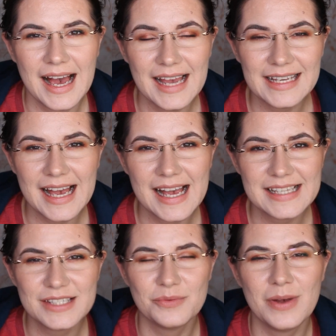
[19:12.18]
Hi
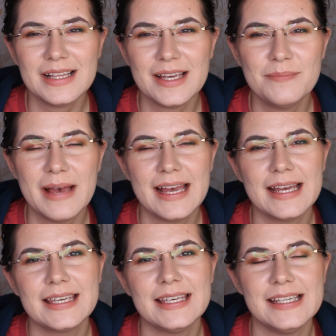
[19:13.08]
guys, welcome
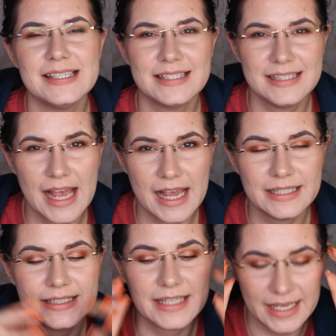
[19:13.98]
back. It's
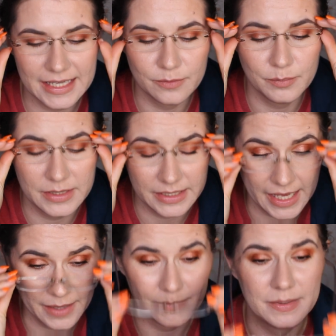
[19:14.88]
9, 10
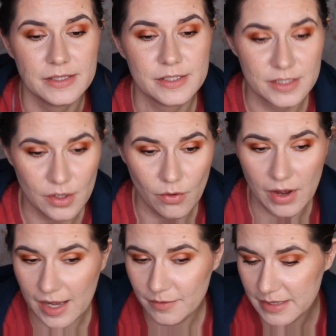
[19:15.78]
p.m. So
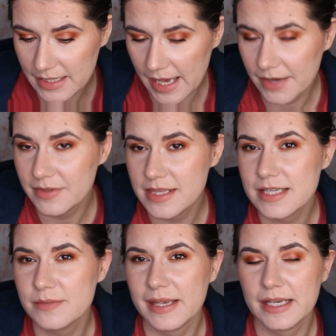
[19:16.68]
I've been having
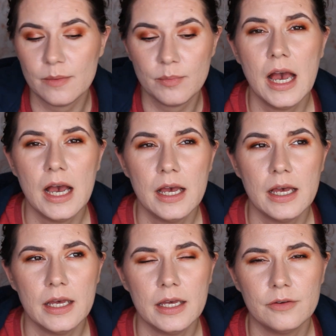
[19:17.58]
this makeup
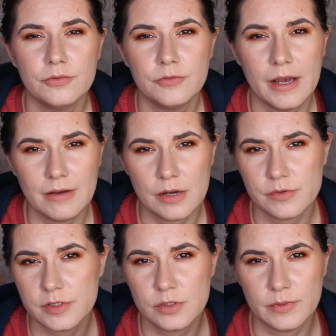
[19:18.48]
uh, 5
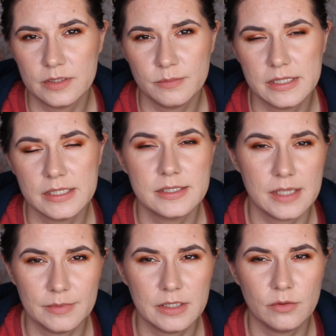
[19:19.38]
hours, 20 minutes,
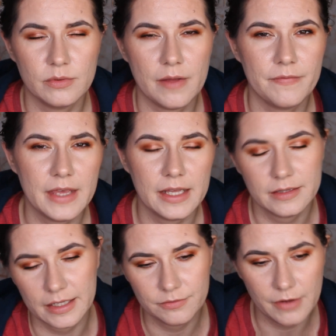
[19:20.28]
something around
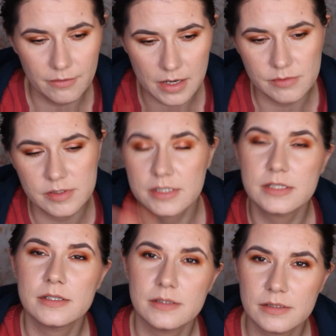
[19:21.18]
that, like 5
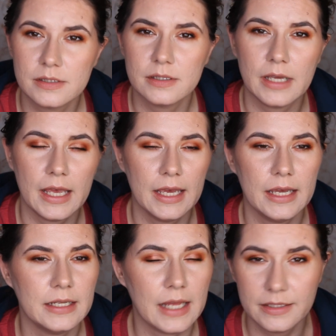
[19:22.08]
hours.
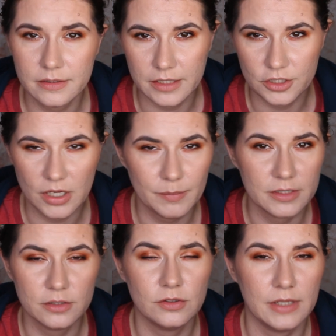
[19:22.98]
And I didn't touch up
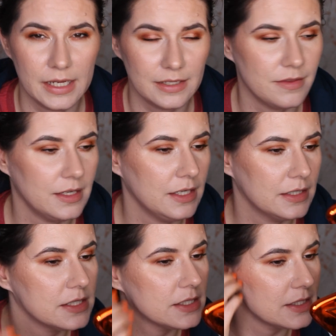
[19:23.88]
and do anything.
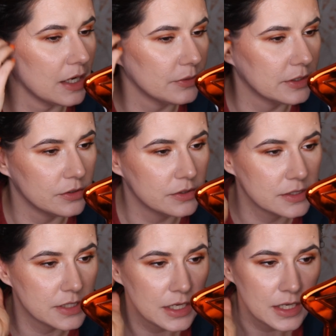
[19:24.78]
And this is how it
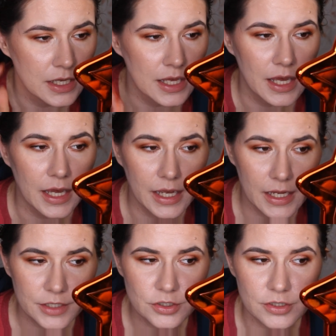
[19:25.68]
looks
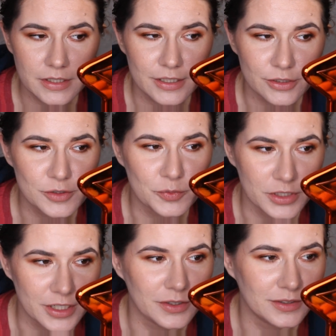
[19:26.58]
actually it looks
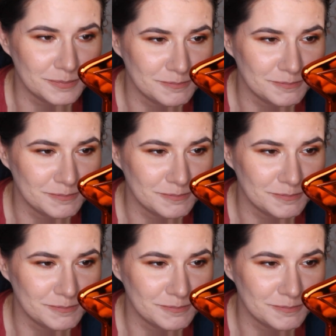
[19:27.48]
pretty good.